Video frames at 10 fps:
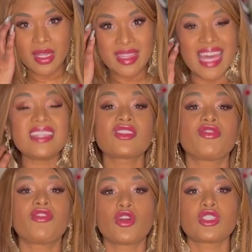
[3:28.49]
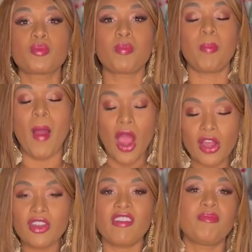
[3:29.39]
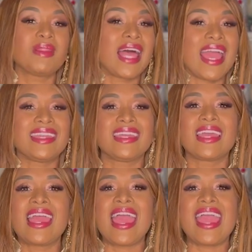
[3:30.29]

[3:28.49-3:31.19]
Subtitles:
that is the first part of planning